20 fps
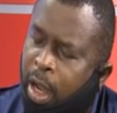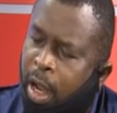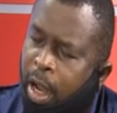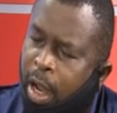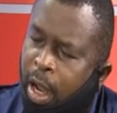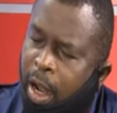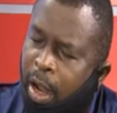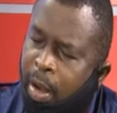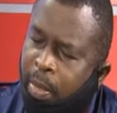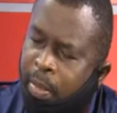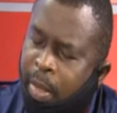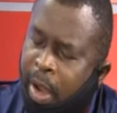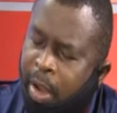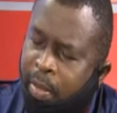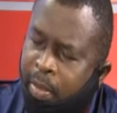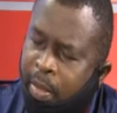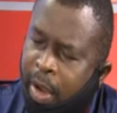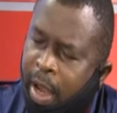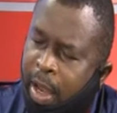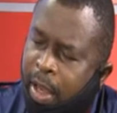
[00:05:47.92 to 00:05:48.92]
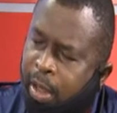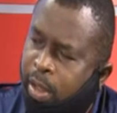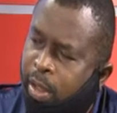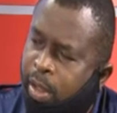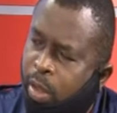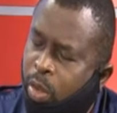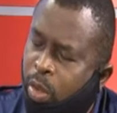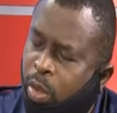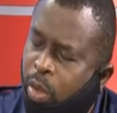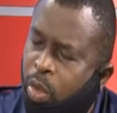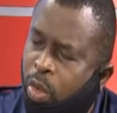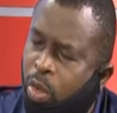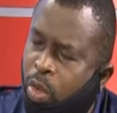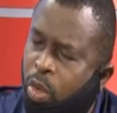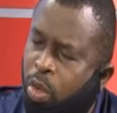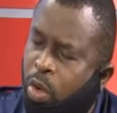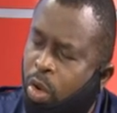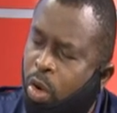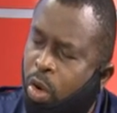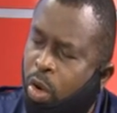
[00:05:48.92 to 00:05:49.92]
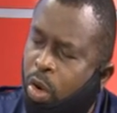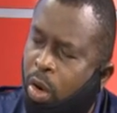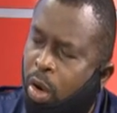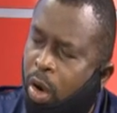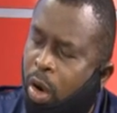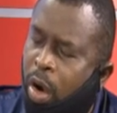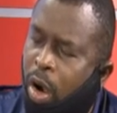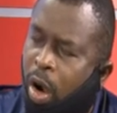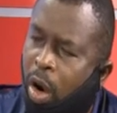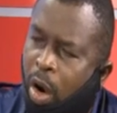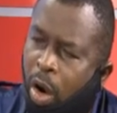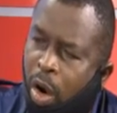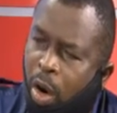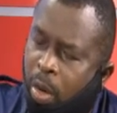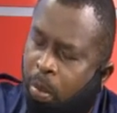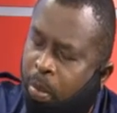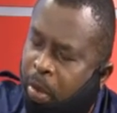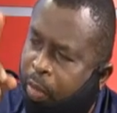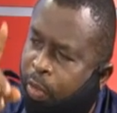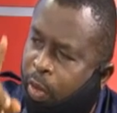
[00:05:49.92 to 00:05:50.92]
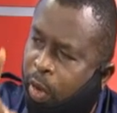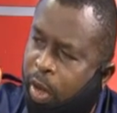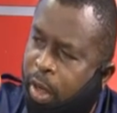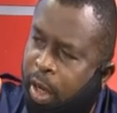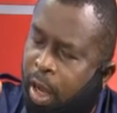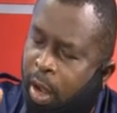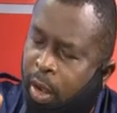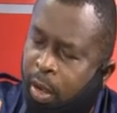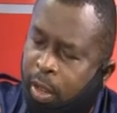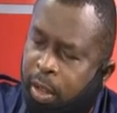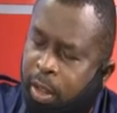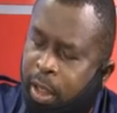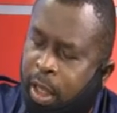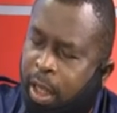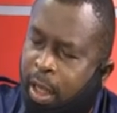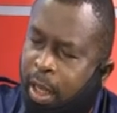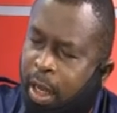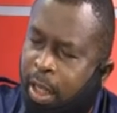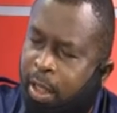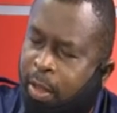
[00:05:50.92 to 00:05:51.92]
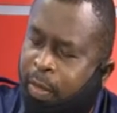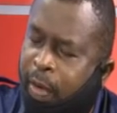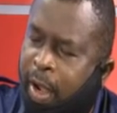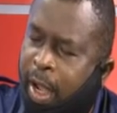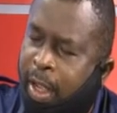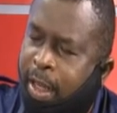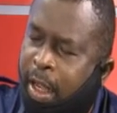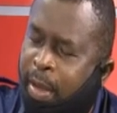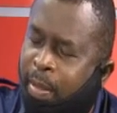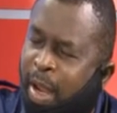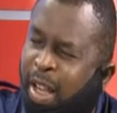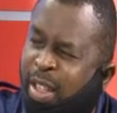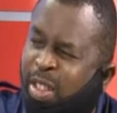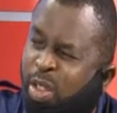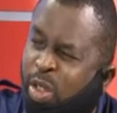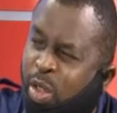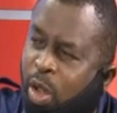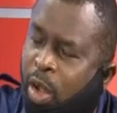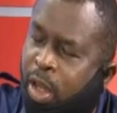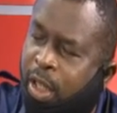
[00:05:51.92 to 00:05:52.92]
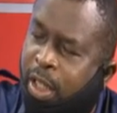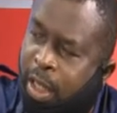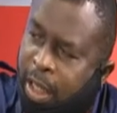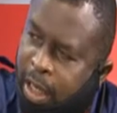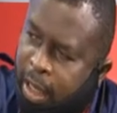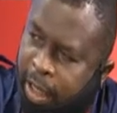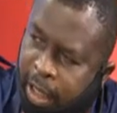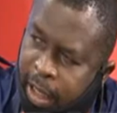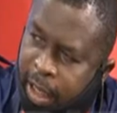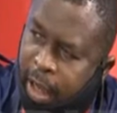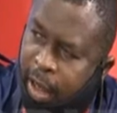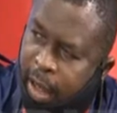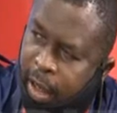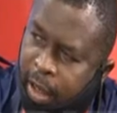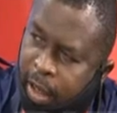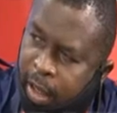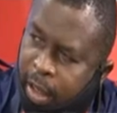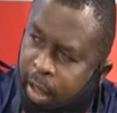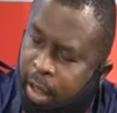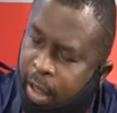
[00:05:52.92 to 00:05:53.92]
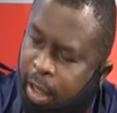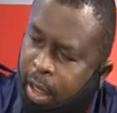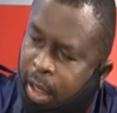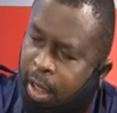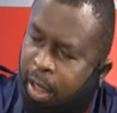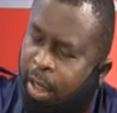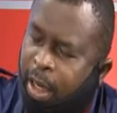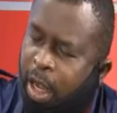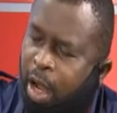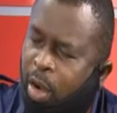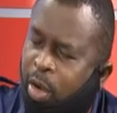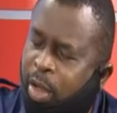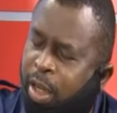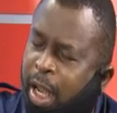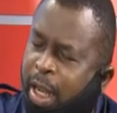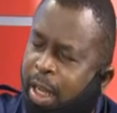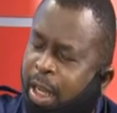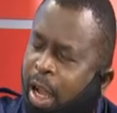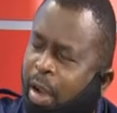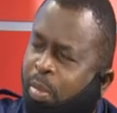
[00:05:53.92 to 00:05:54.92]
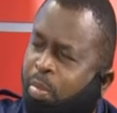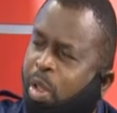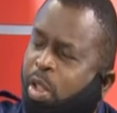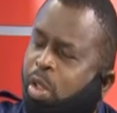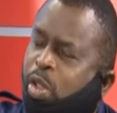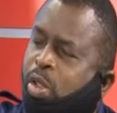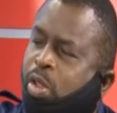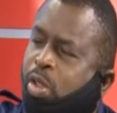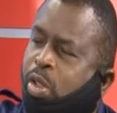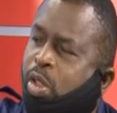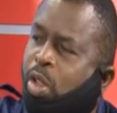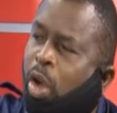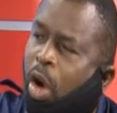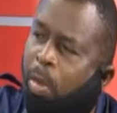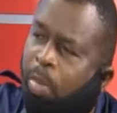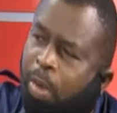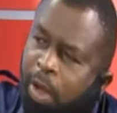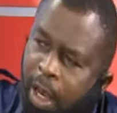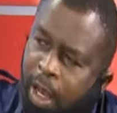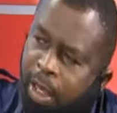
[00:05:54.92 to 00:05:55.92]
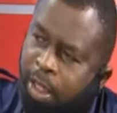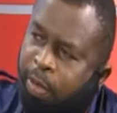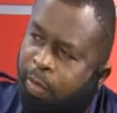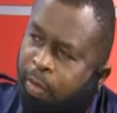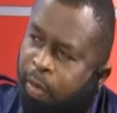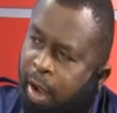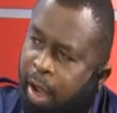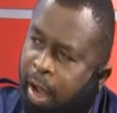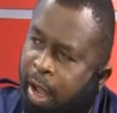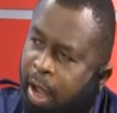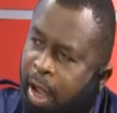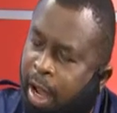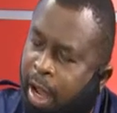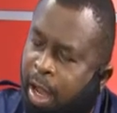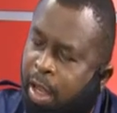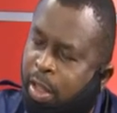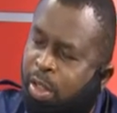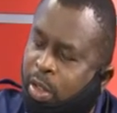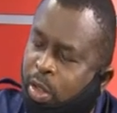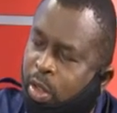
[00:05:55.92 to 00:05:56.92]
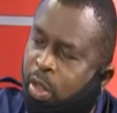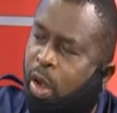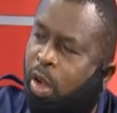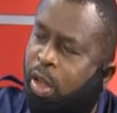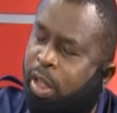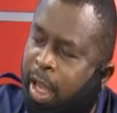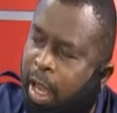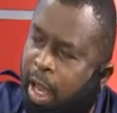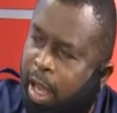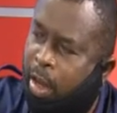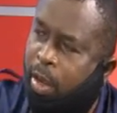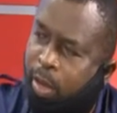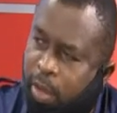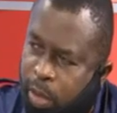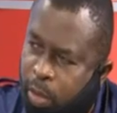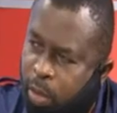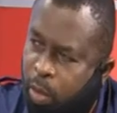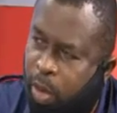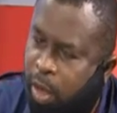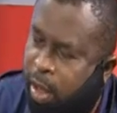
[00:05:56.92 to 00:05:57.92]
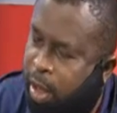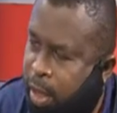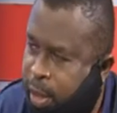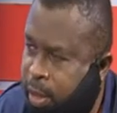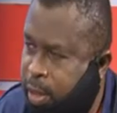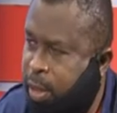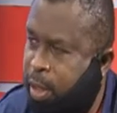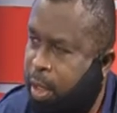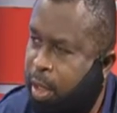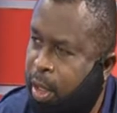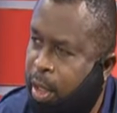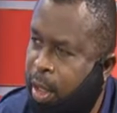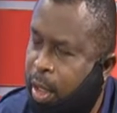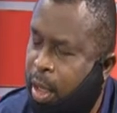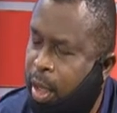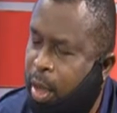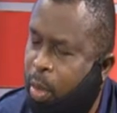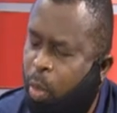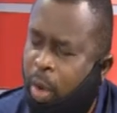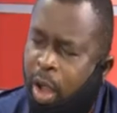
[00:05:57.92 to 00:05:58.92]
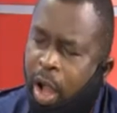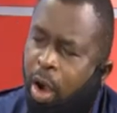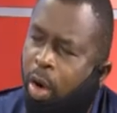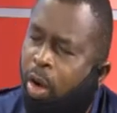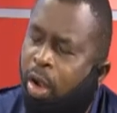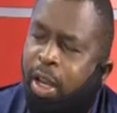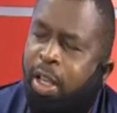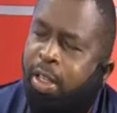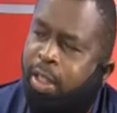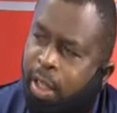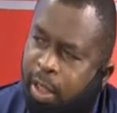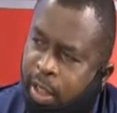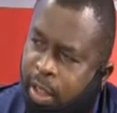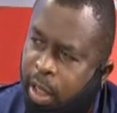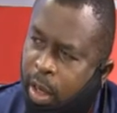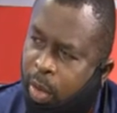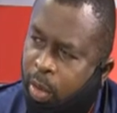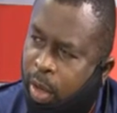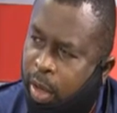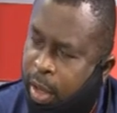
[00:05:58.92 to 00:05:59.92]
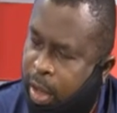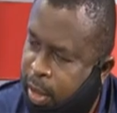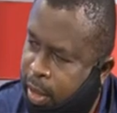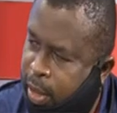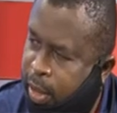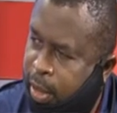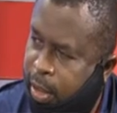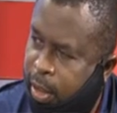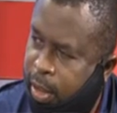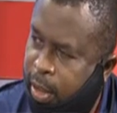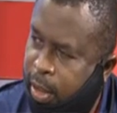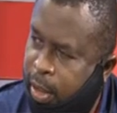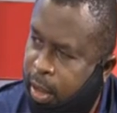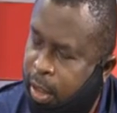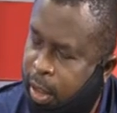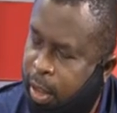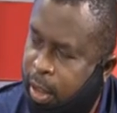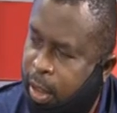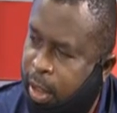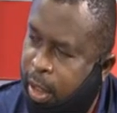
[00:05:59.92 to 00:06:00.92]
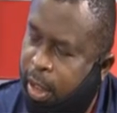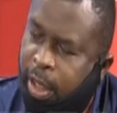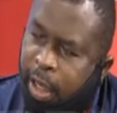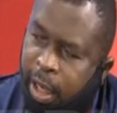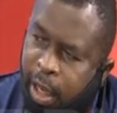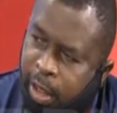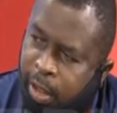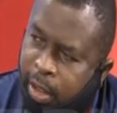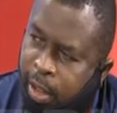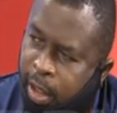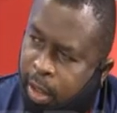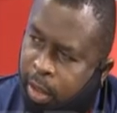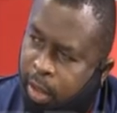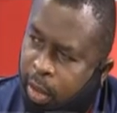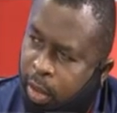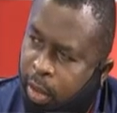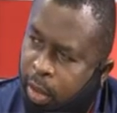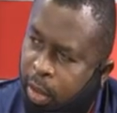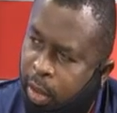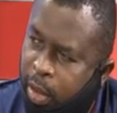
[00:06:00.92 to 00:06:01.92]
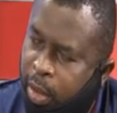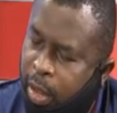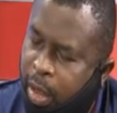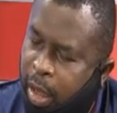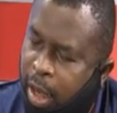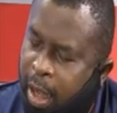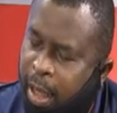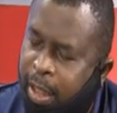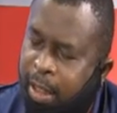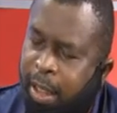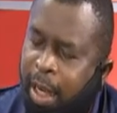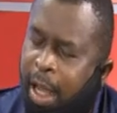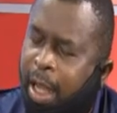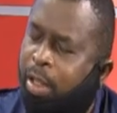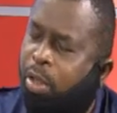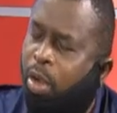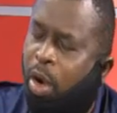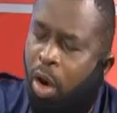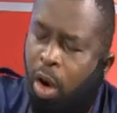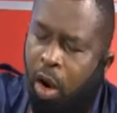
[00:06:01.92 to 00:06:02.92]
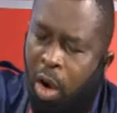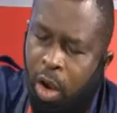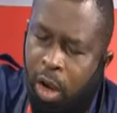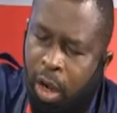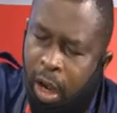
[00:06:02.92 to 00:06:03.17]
our members who all before now, they classified them as non-clinical. Now they are now being sub-classified as non-health workers. We are all essential workers in the health sector. And that all